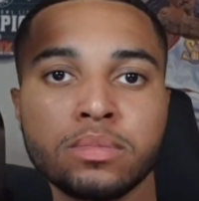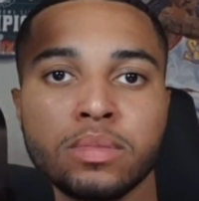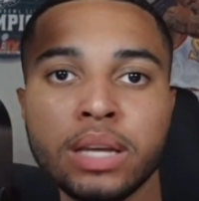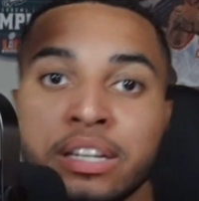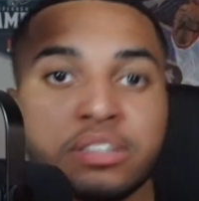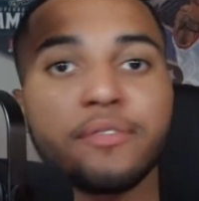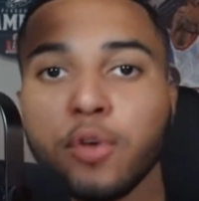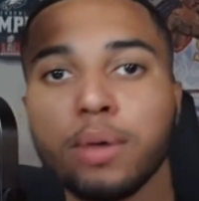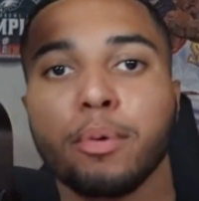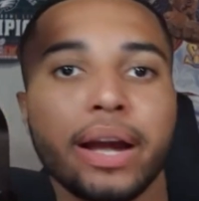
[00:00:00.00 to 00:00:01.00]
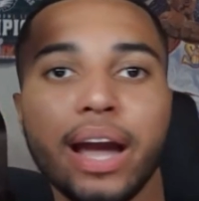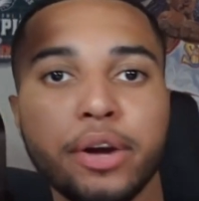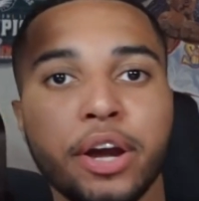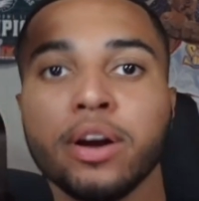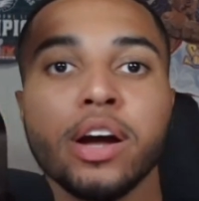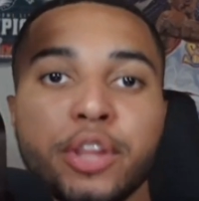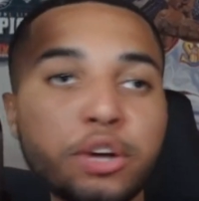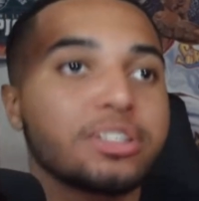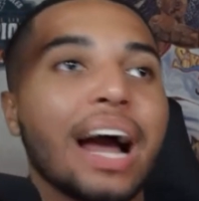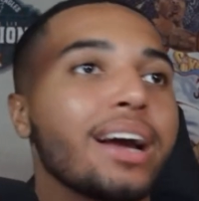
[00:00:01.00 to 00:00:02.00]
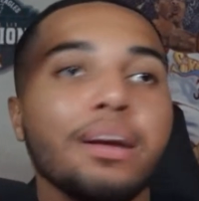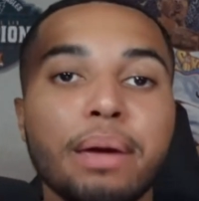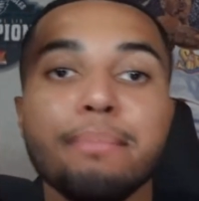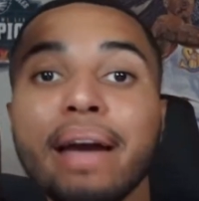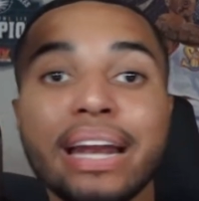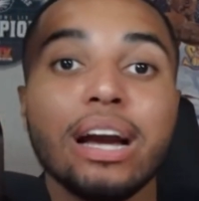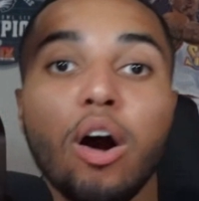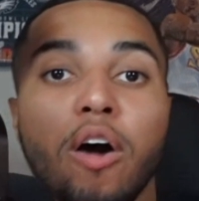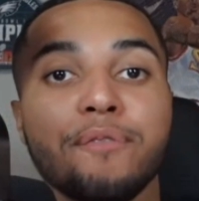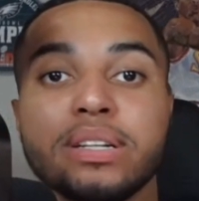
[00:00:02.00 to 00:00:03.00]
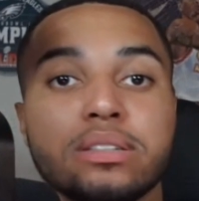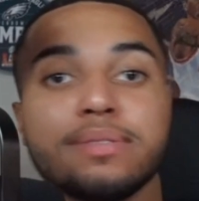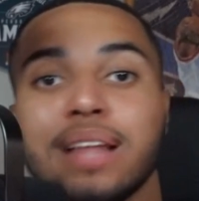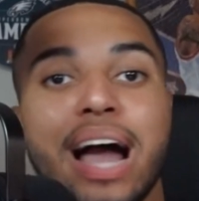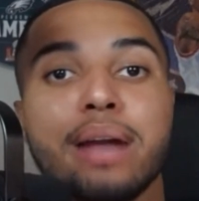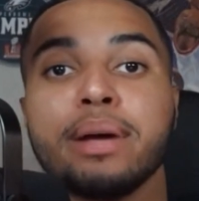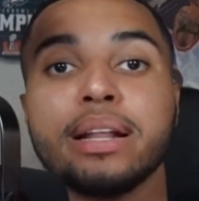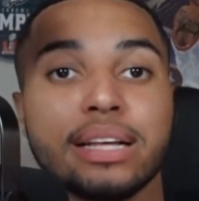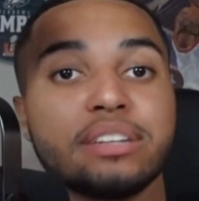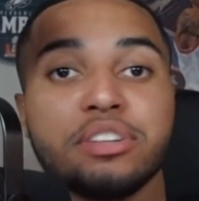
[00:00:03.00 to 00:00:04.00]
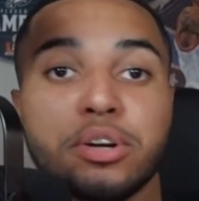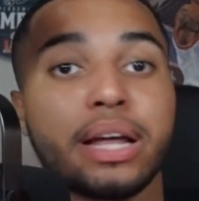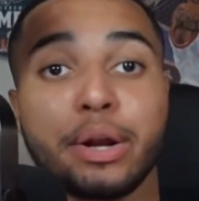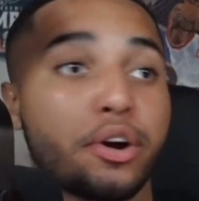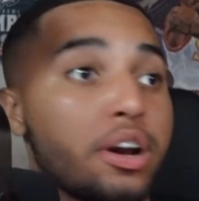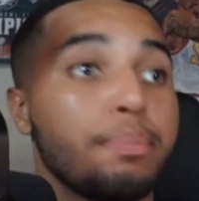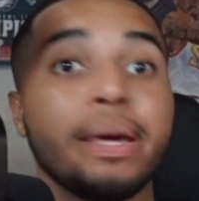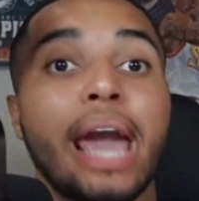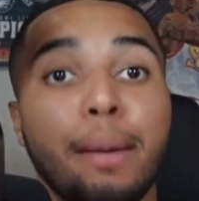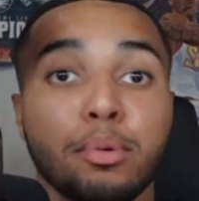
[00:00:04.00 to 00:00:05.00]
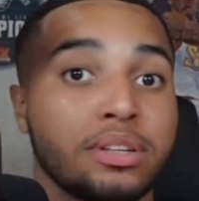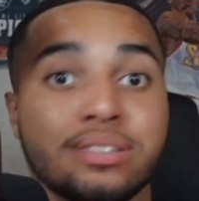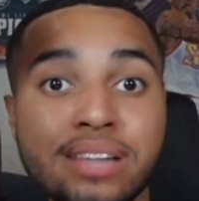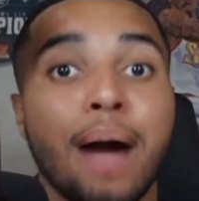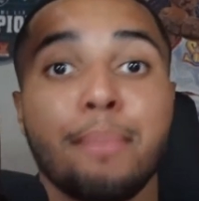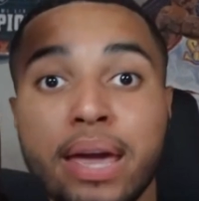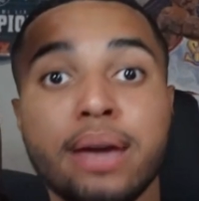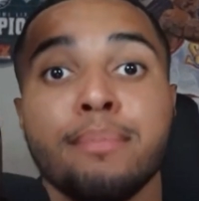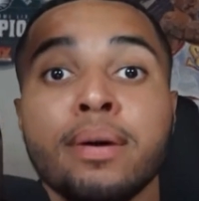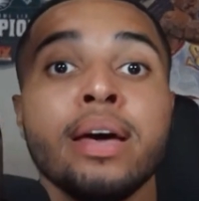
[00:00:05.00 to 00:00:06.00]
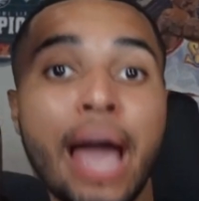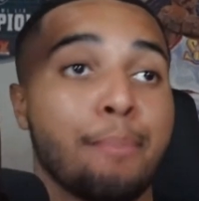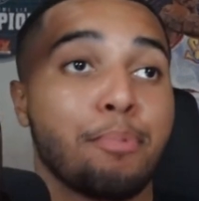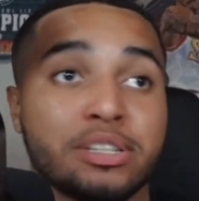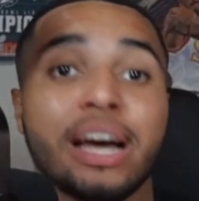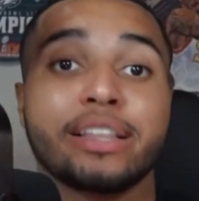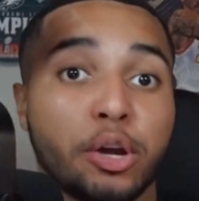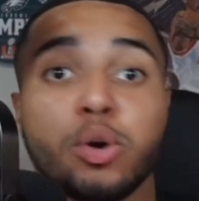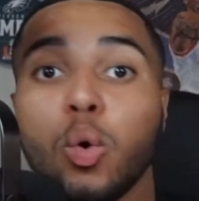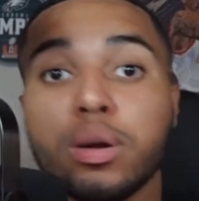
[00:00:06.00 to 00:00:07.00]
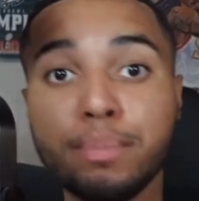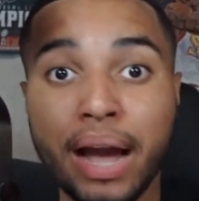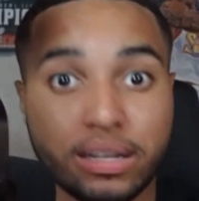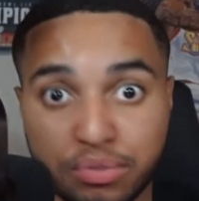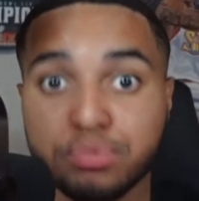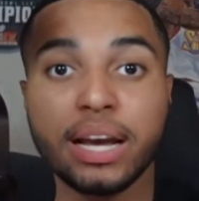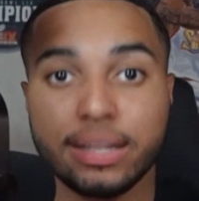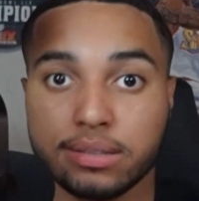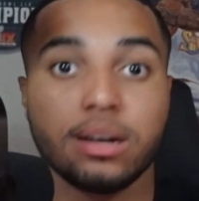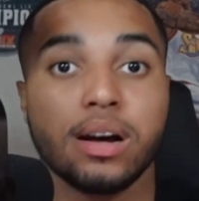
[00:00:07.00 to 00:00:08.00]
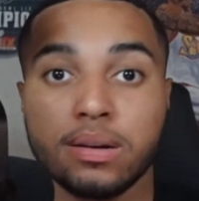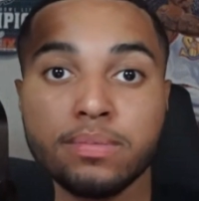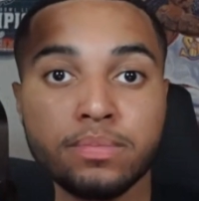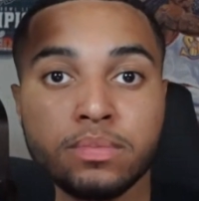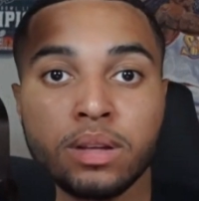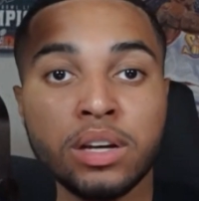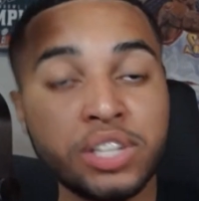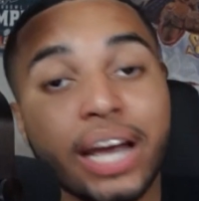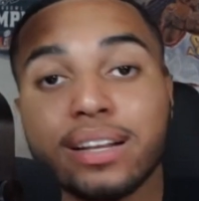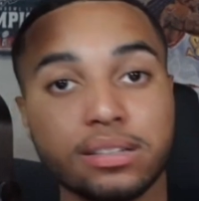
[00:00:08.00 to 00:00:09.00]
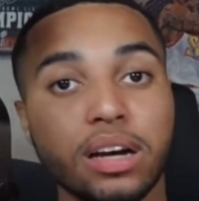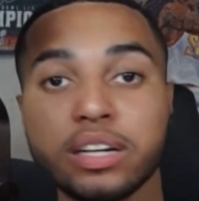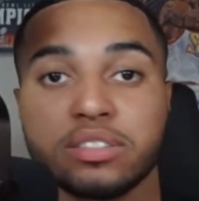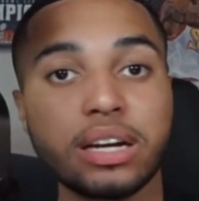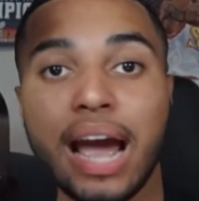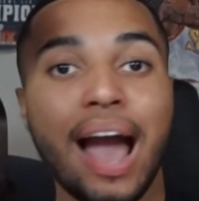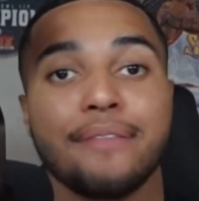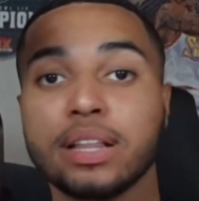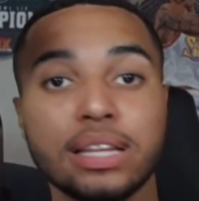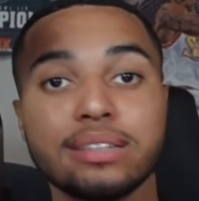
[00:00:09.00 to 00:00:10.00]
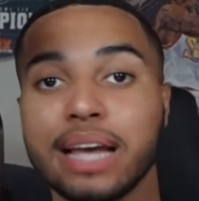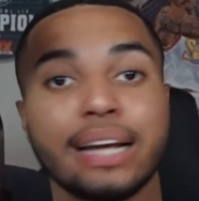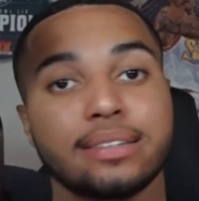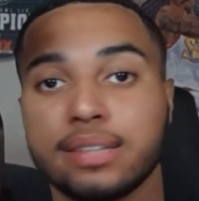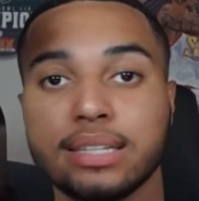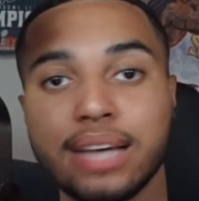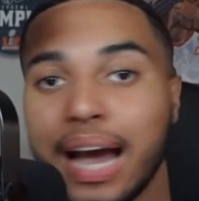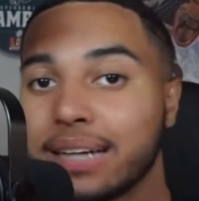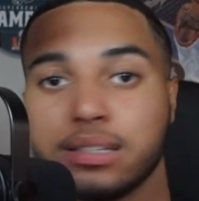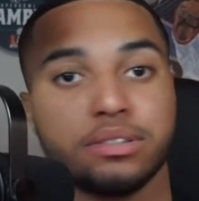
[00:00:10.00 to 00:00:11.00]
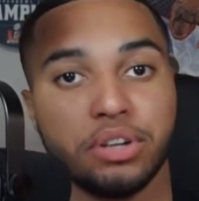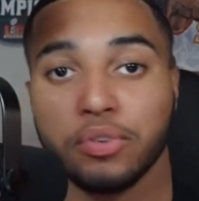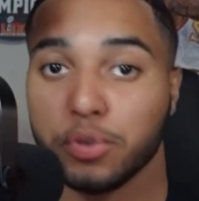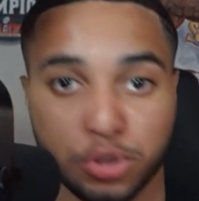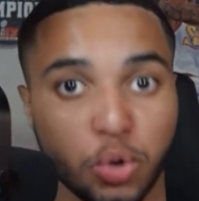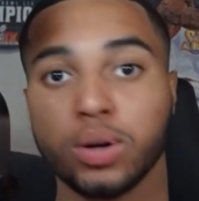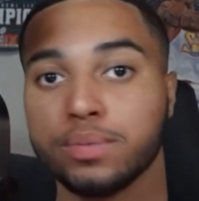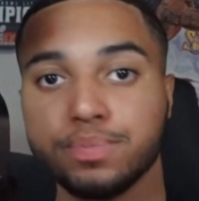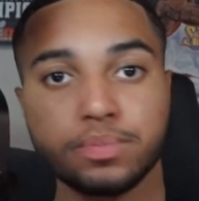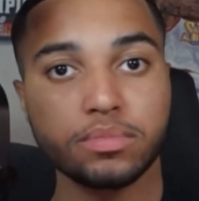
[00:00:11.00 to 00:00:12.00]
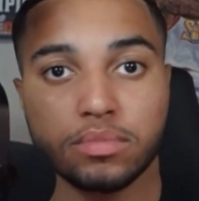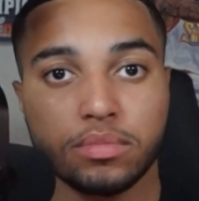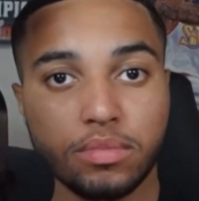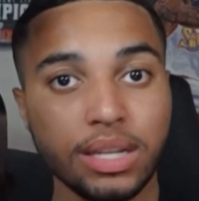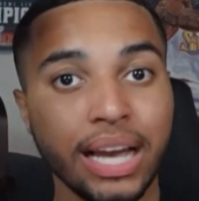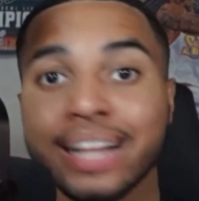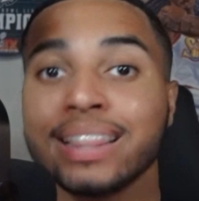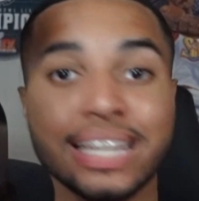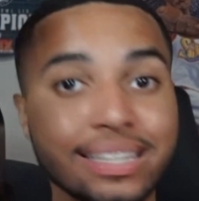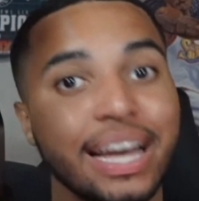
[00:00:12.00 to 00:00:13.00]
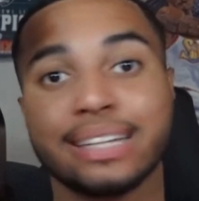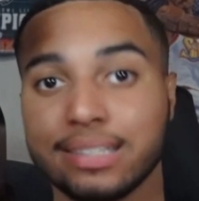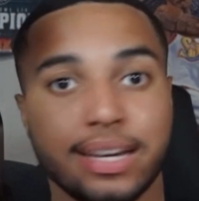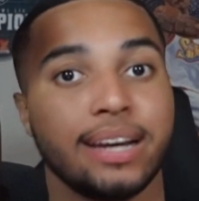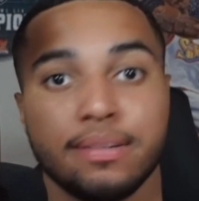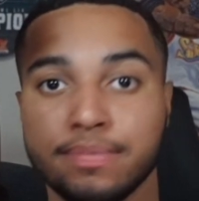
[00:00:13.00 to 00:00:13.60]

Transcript: He's in for a breakout year. There's not going to be many offensive linemen this year that are going to be able to stop him and protect their quarterbacks from Jalen Hunt. Jalen Hunt is going to have at least 8 to 10 sacks this year for sure. At least 8 to 10.